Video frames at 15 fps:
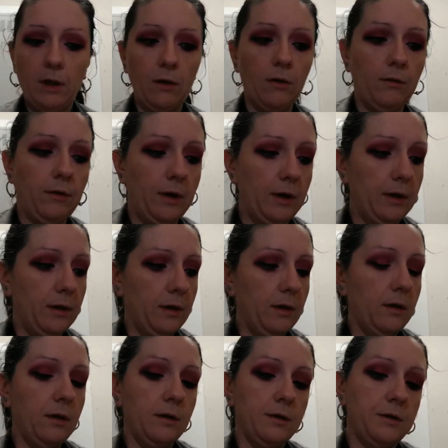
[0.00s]
Alright,
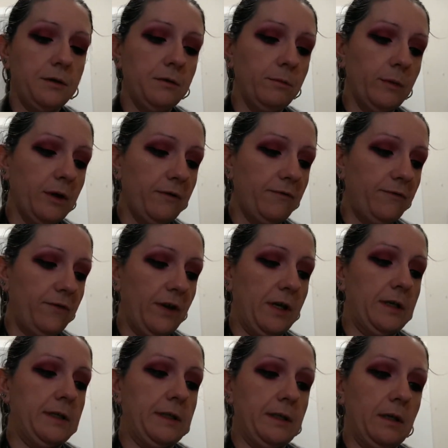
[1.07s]
on to my
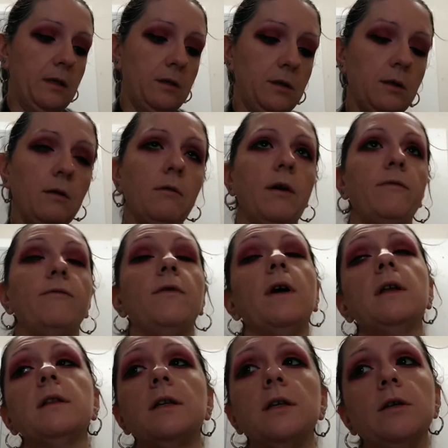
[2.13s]
face. So I
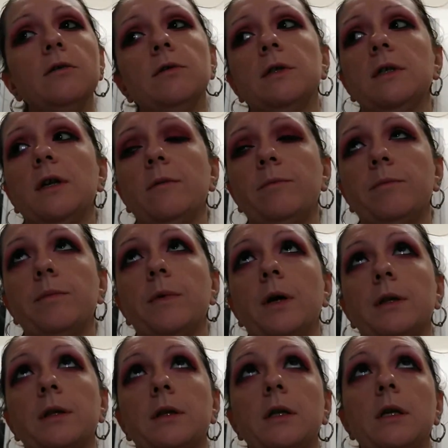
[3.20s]
finally used up
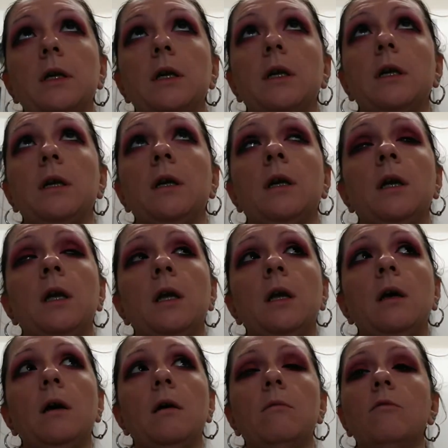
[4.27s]
the
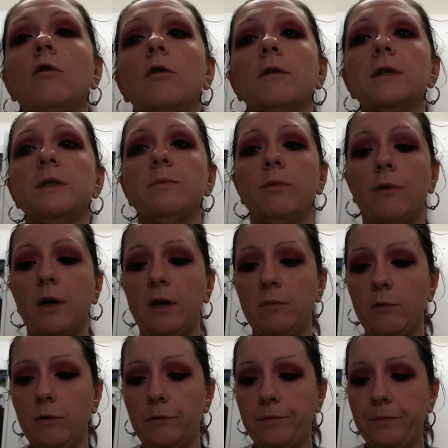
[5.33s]
Amoris
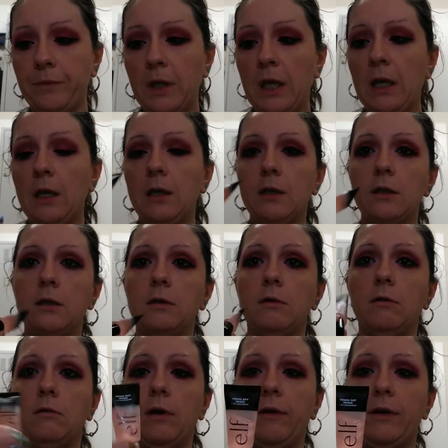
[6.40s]
primer.
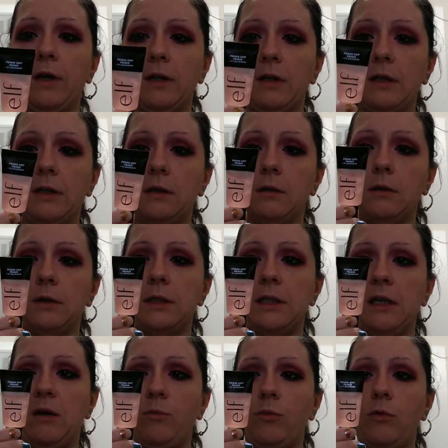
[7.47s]
So I got this little
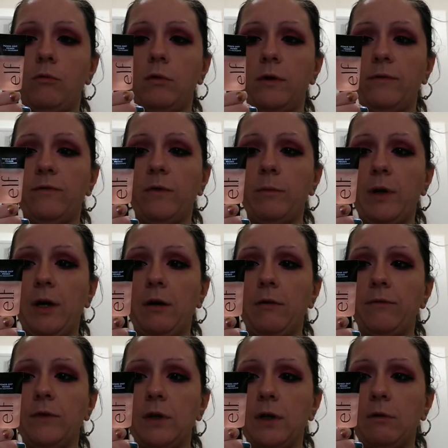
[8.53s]
sample one from
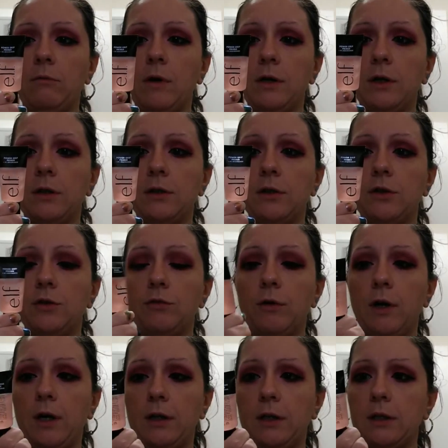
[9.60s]
e.l.f. that I wanted to try.